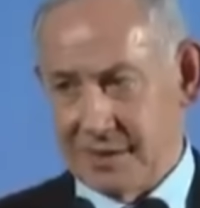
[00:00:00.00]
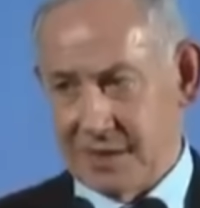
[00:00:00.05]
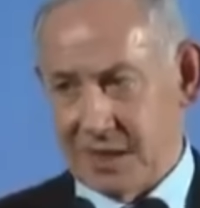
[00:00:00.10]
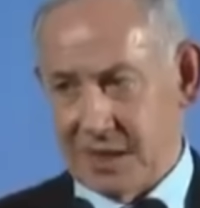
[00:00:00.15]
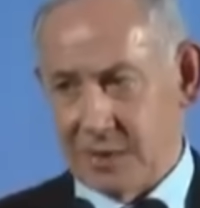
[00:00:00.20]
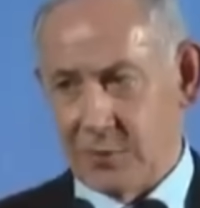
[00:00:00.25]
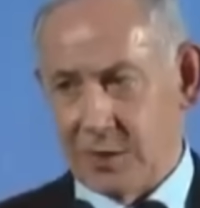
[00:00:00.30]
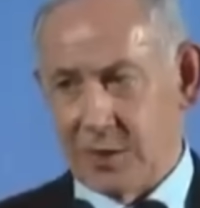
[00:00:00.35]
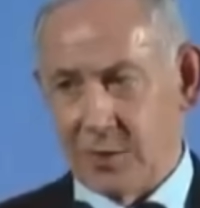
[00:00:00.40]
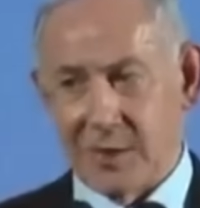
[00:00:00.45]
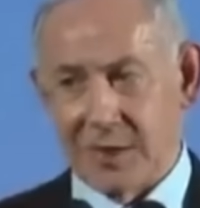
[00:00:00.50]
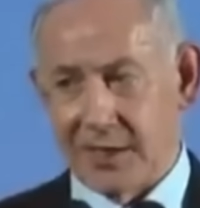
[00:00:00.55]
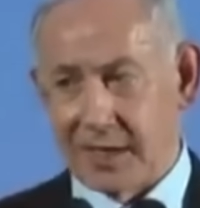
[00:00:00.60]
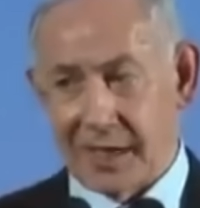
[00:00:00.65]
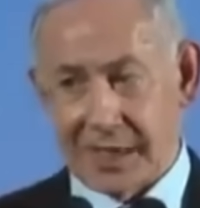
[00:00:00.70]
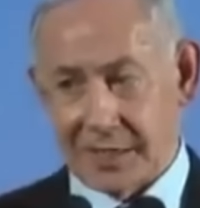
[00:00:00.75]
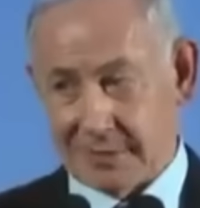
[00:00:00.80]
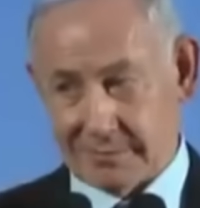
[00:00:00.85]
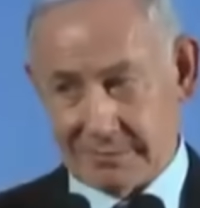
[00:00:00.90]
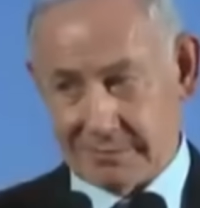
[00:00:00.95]
and we will
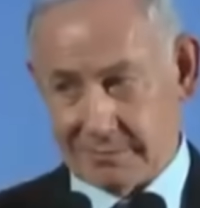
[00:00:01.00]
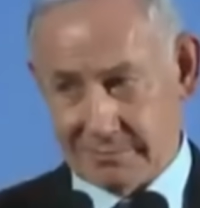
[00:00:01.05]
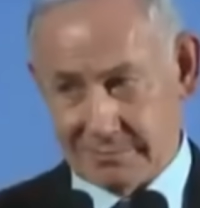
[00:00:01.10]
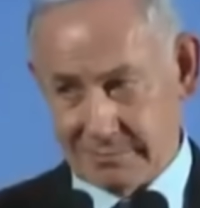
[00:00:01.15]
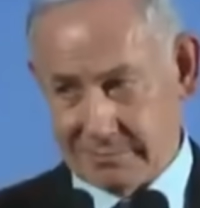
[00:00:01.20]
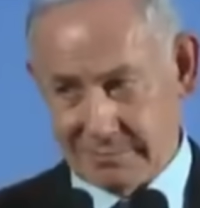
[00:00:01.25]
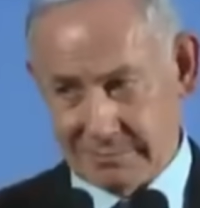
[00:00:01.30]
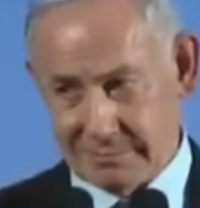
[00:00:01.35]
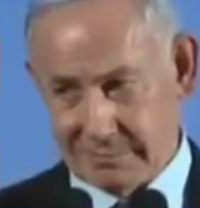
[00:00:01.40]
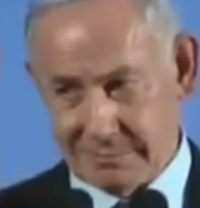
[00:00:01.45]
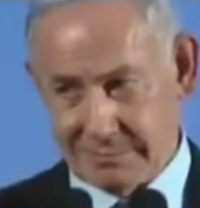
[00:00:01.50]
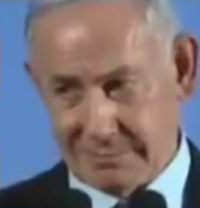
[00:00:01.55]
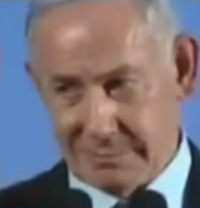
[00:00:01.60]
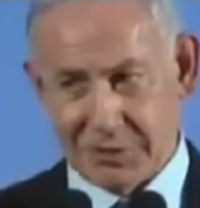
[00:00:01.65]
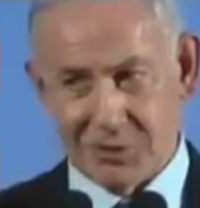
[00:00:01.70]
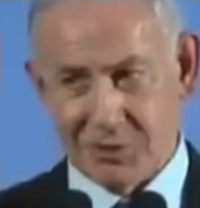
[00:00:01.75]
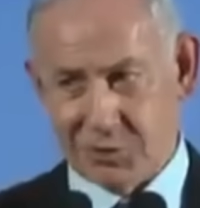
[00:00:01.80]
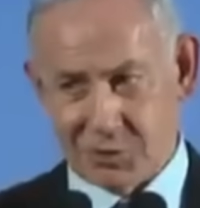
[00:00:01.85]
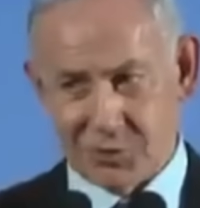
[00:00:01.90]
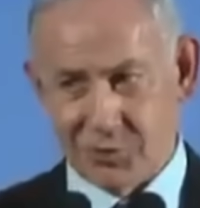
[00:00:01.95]
not be
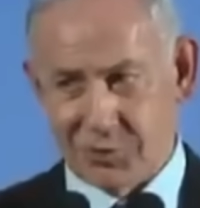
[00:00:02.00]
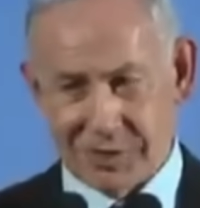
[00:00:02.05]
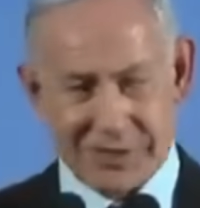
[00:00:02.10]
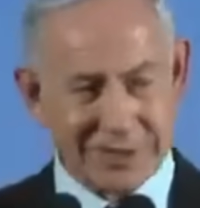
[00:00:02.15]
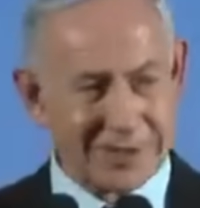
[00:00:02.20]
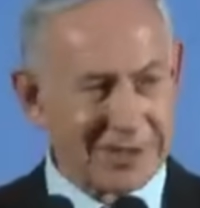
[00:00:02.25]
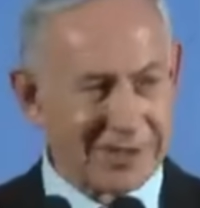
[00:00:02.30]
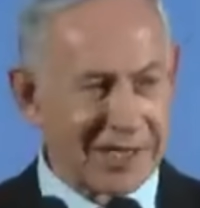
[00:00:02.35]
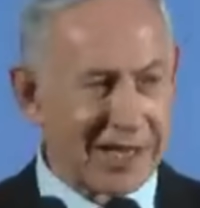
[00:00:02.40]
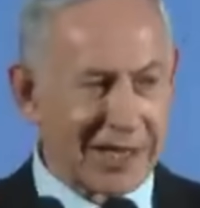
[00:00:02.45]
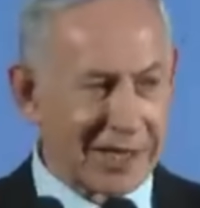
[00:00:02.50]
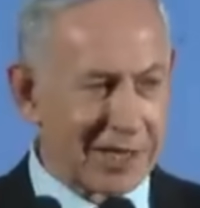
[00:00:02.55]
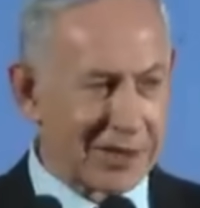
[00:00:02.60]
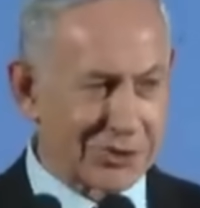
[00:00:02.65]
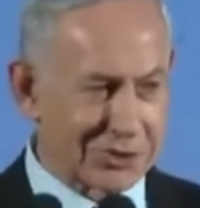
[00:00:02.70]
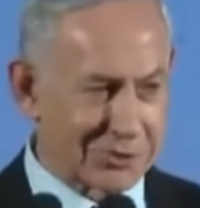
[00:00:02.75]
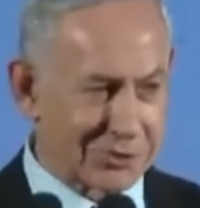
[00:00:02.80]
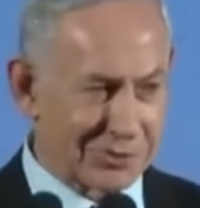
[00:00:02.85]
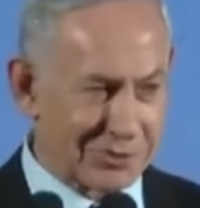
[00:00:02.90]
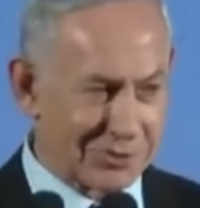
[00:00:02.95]
destroyed. That I
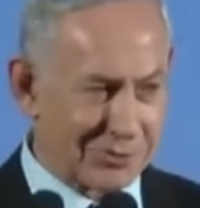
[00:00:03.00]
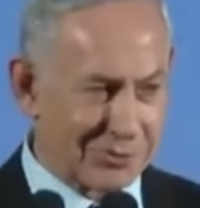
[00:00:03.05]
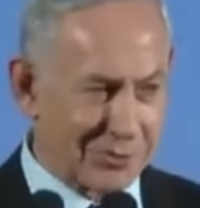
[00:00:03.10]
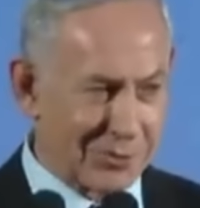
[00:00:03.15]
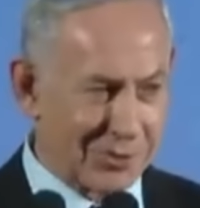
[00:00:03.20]
assure you.